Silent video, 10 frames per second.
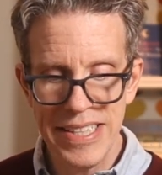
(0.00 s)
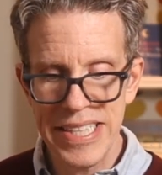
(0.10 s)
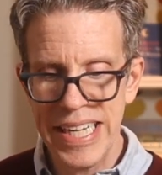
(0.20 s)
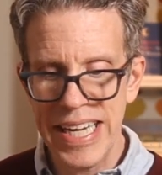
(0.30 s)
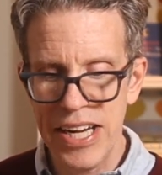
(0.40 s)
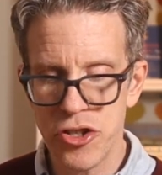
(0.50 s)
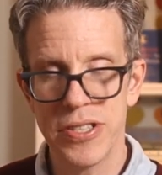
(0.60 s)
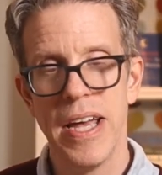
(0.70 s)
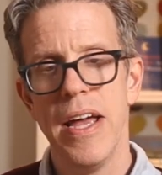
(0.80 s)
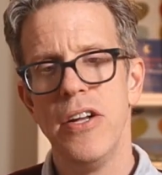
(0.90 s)
And
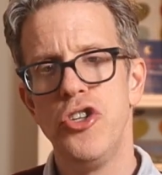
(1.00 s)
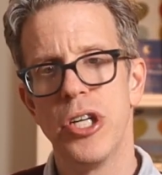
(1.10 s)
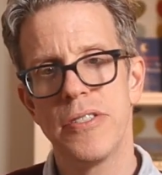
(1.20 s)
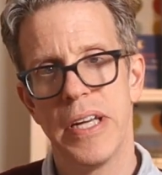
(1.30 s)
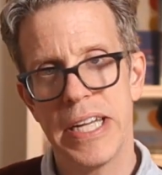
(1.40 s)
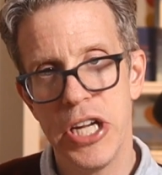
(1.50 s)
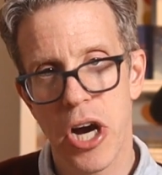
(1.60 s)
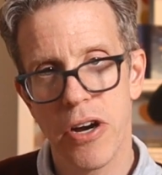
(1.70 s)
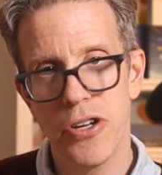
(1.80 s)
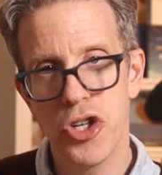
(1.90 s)
teenagers, just like
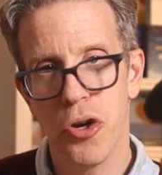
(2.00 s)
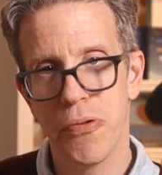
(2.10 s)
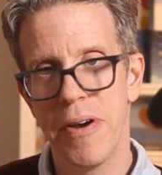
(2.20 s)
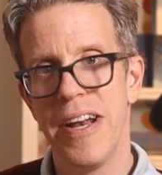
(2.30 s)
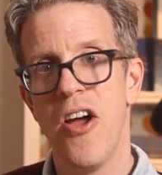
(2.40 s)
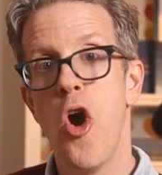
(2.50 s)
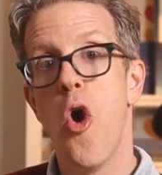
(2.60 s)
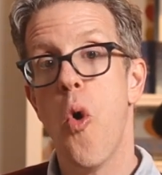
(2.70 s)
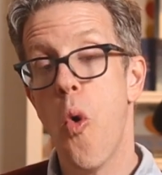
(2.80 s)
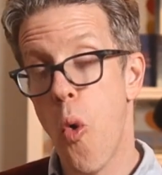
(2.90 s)
younger children,
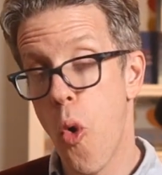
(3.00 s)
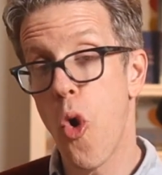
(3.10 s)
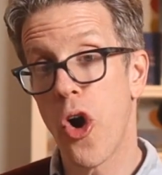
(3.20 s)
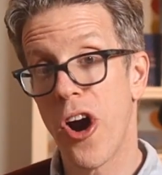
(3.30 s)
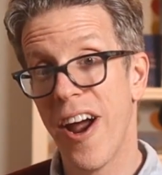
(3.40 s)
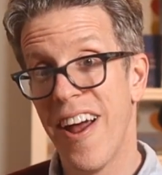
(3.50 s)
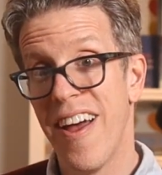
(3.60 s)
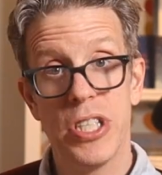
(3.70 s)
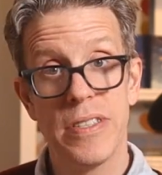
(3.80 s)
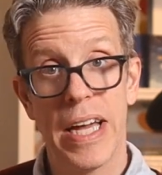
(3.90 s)
or
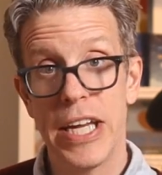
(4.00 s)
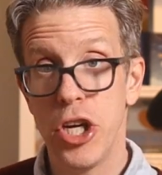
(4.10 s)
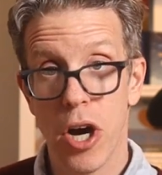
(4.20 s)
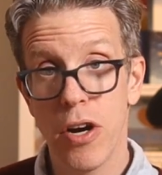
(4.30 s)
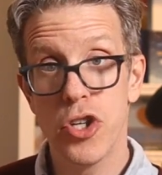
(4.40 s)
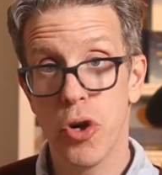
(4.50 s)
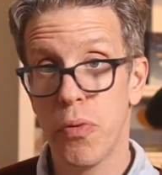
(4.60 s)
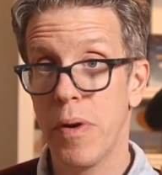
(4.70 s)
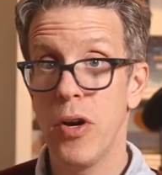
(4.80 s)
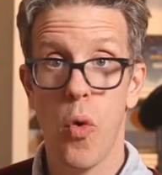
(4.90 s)
just like younger
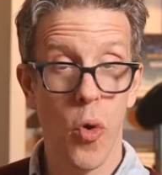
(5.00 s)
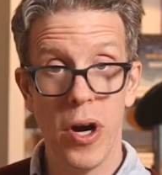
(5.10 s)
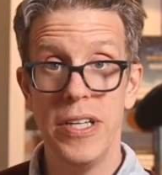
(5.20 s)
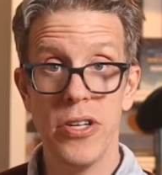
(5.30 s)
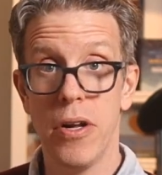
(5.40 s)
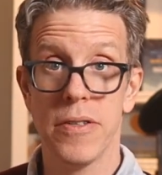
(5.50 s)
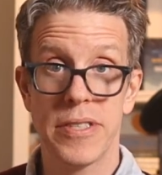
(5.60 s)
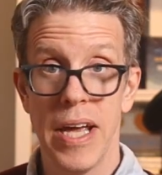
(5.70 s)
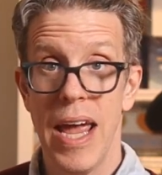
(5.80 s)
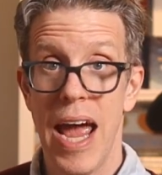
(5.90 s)
children or
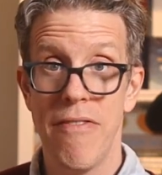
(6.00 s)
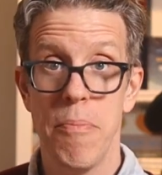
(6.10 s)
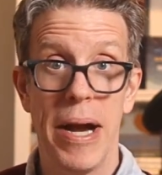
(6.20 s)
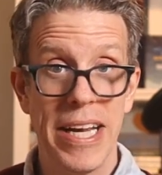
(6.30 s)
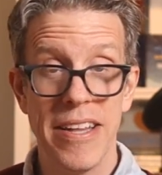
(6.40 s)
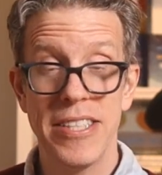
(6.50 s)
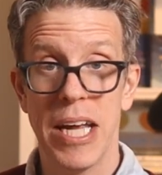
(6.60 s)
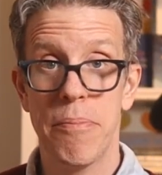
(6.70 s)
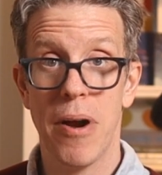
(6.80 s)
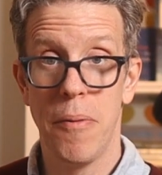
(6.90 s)
adults, have many of the
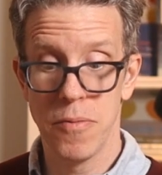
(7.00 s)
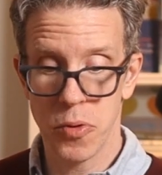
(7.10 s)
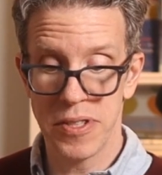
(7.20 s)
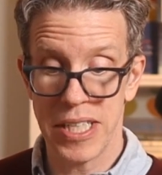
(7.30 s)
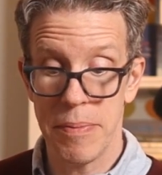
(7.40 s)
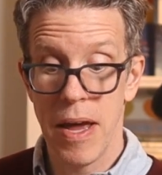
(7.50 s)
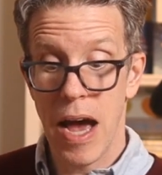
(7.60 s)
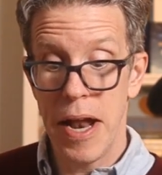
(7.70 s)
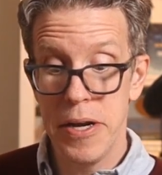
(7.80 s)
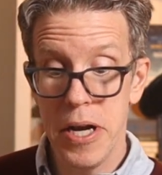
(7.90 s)
same problems with sleep.
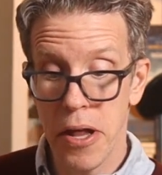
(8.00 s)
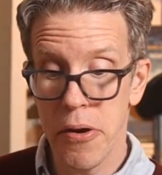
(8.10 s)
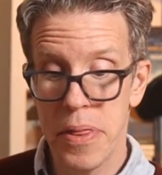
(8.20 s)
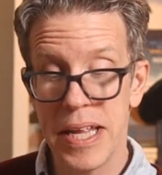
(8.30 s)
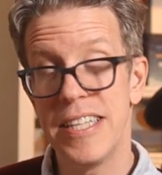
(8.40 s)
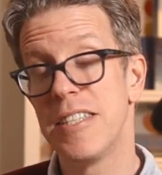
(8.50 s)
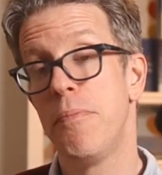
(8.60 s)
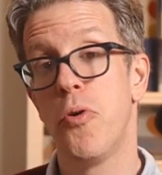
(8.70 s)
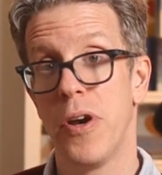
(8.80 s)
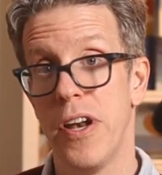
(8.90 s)
Another thing
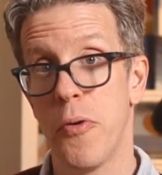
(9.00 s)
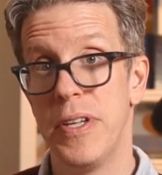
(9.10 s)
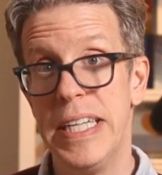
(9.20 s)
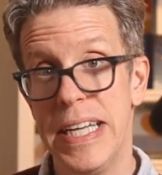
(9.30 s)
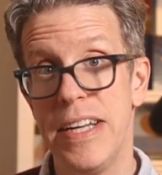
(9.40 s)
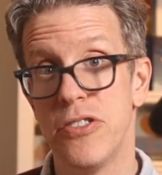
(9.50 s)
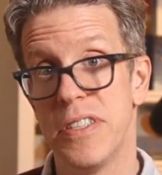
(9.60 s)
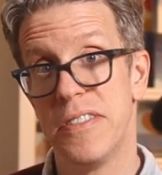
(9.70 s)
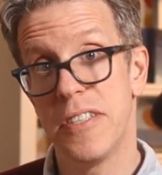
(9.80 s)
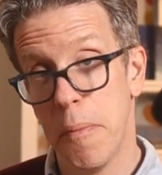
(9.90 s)
that's important to know with
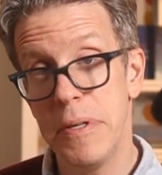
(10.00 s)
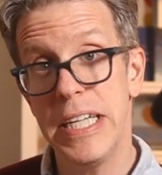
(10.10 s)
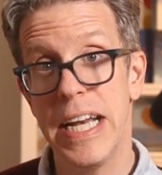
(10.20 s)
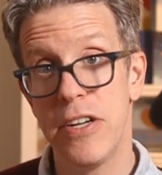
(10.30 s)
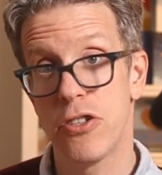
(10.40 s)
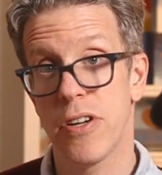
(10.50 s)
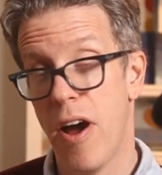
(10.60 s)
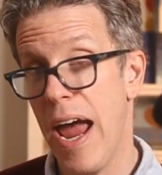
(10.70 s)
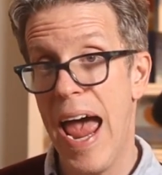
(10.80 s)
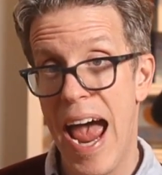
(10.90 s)
teenagers is some teenagers
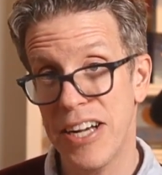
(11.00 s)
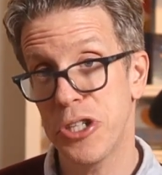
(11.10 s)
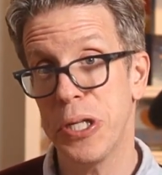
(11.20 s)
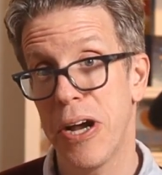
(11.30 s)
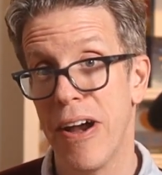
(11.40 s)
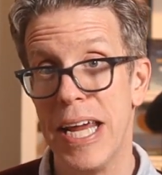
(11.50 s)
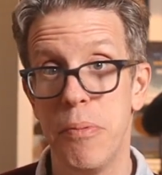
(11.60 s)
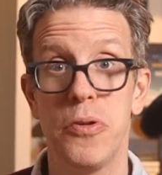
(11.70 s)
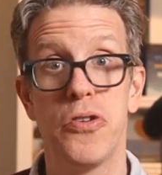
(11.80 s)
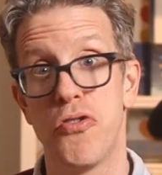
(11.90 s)
actually are
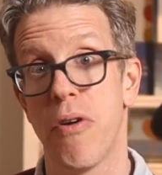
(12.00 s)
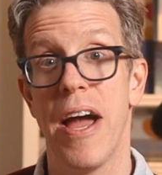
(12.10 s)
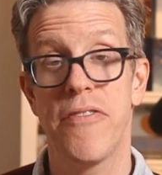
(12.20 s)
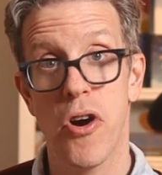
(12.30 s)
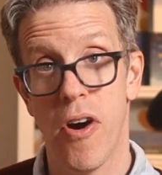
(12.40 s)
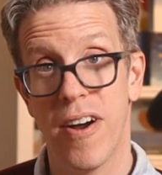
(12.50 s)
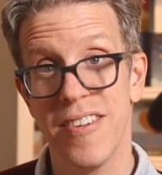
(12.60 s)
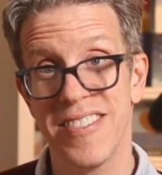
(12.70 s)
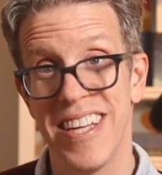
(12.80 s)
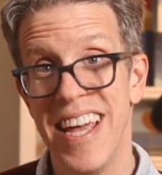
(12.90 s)
able to drive
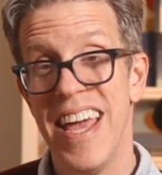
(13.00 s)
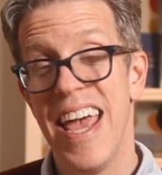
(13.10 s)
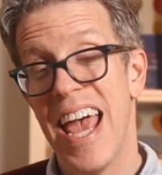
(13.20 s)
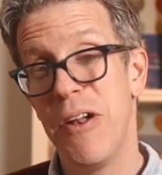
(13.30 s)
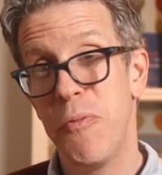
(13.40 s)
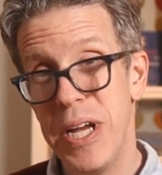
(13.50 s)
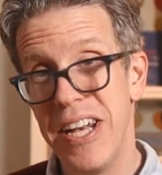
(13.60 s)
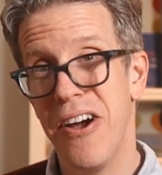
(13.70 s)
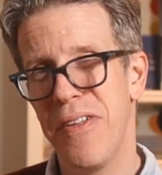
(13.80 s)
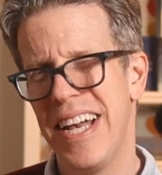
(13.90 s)
cars and
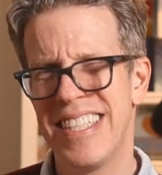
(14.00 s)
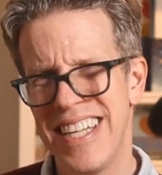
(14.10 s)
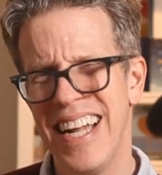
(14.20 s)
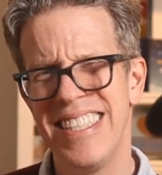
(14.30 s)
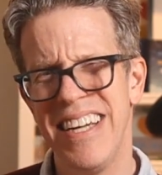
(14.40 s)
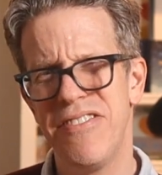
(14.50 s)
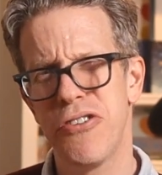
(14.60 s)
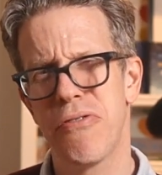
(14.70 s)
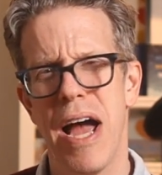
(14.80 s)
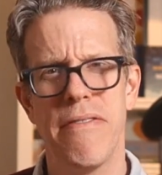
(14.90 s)
we know that it's not safe
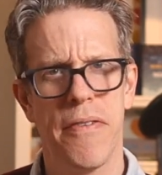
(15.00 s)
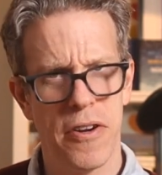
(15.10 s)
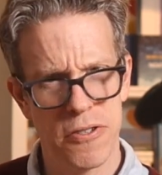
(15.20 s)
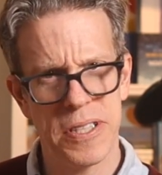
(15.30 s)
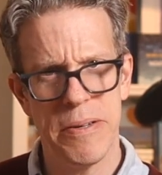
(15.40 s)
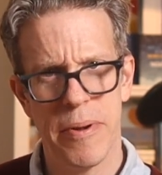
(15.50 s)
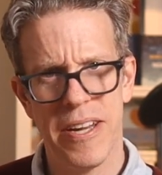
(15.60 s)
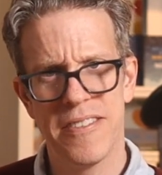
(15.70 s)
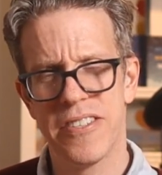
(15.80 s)
to drive if you're sleepy.